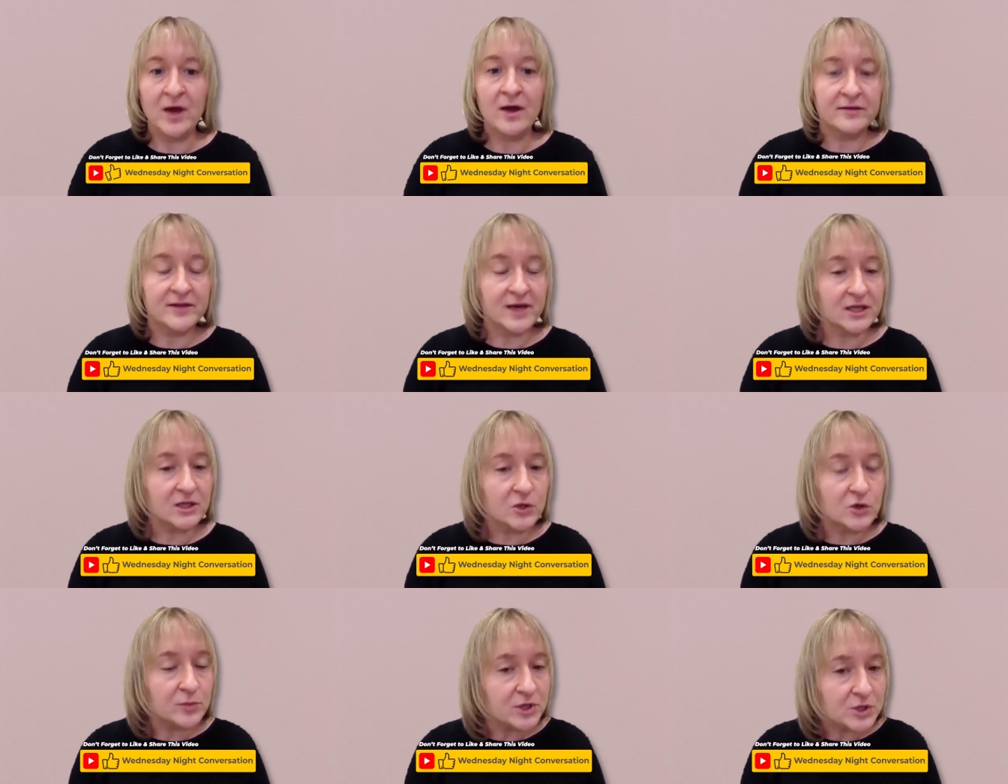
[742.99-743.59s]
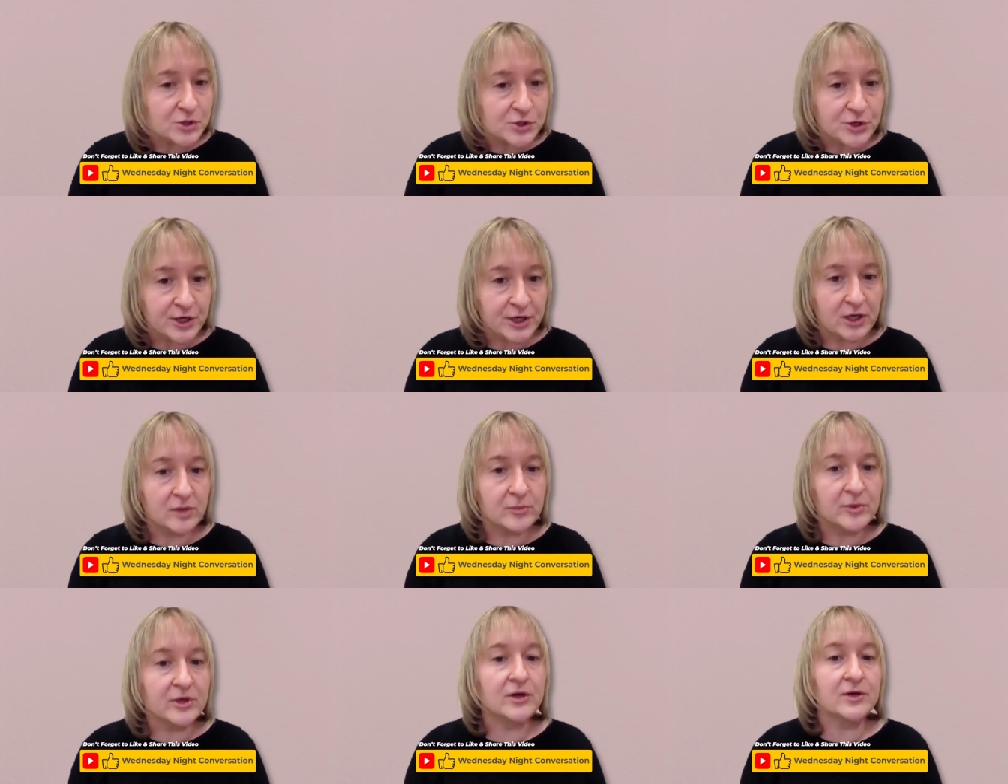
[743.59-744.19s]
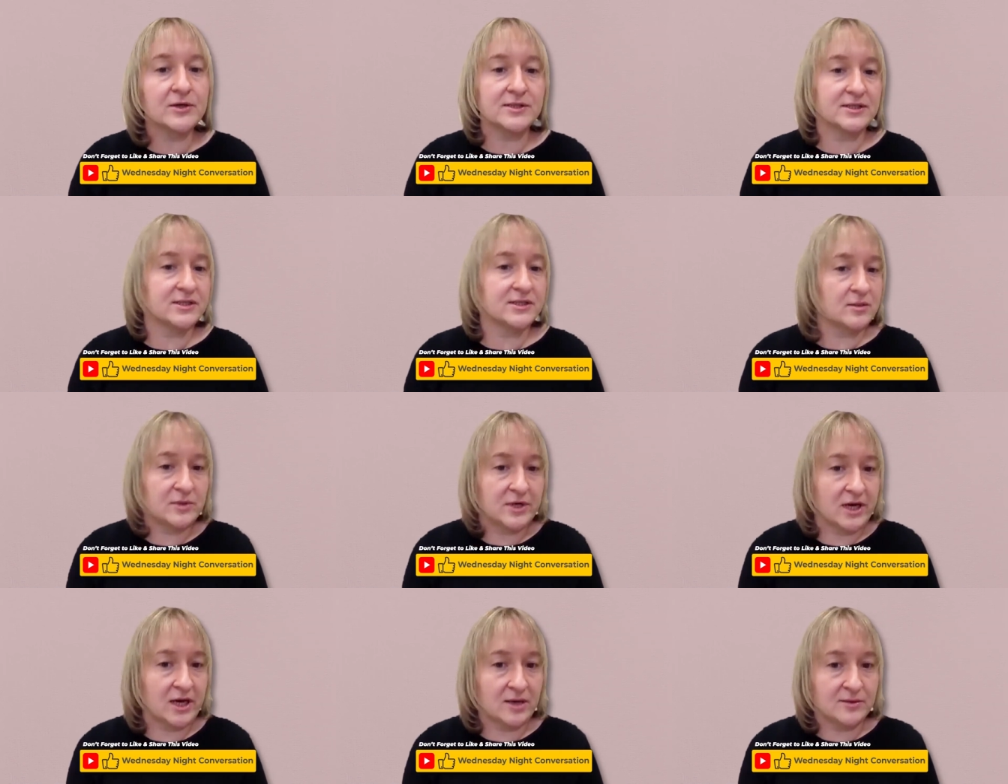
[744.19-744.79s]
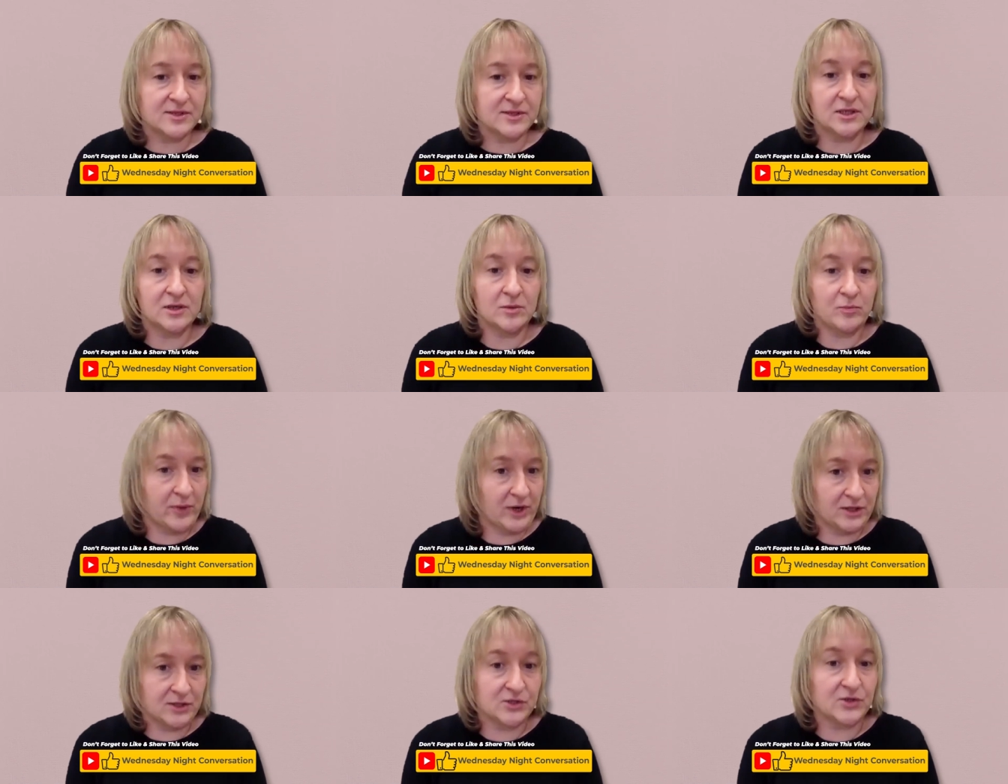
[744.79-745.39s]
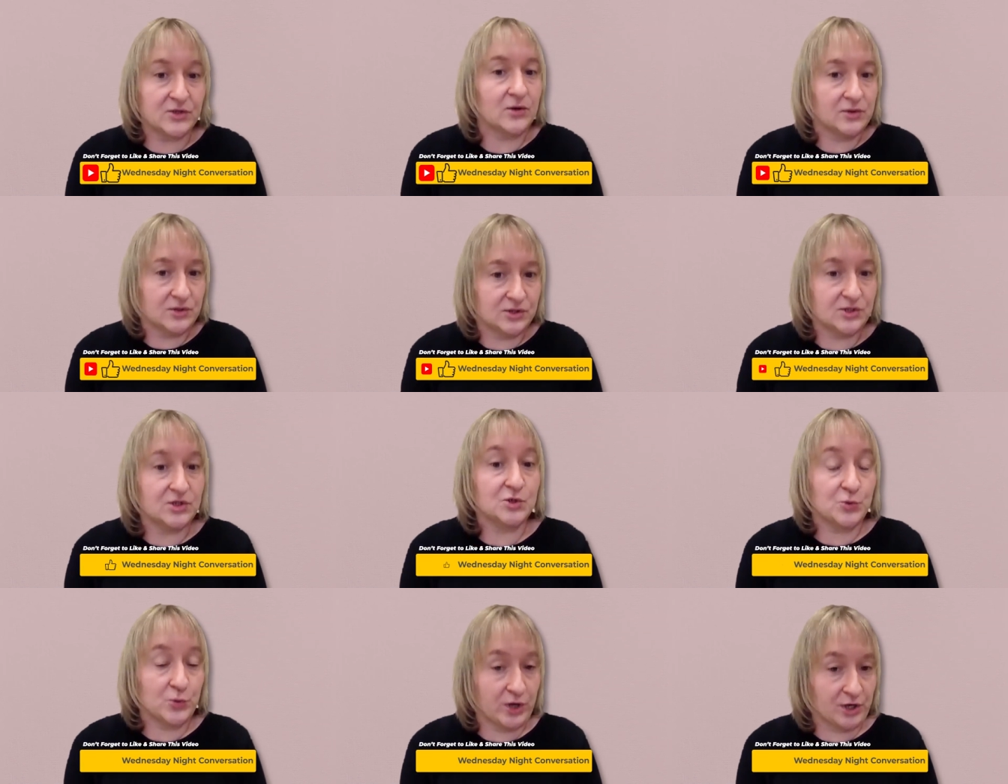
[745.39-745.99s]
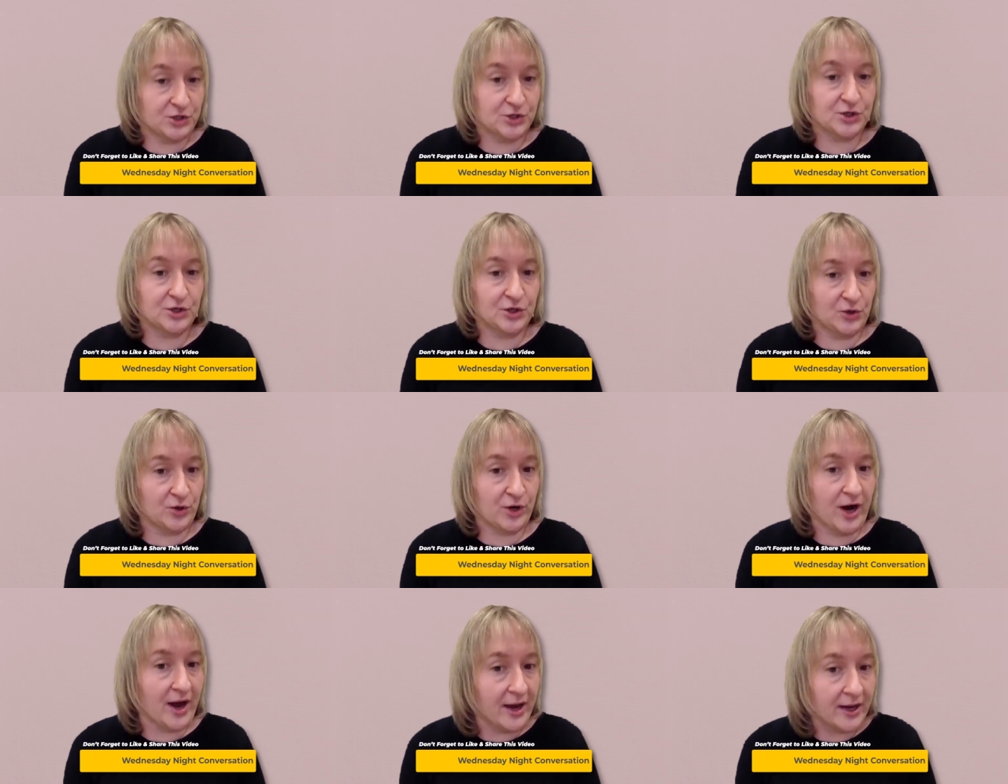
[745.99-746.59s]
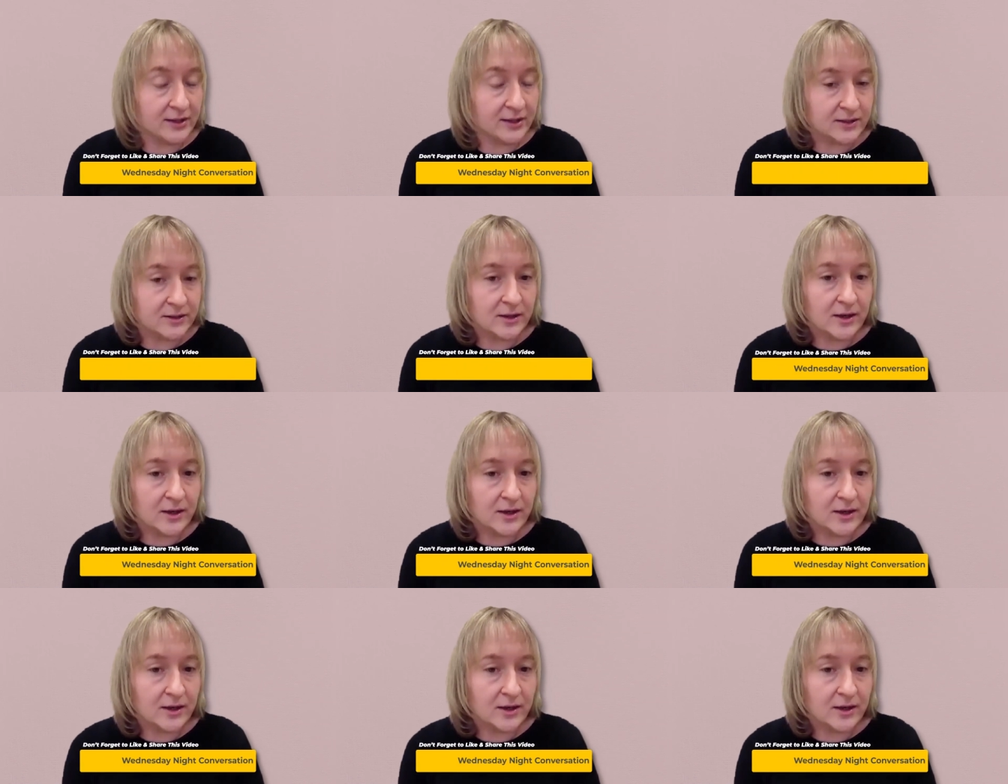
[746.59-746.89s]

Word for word: that could be tricky because sometimes it depends on the situation you're at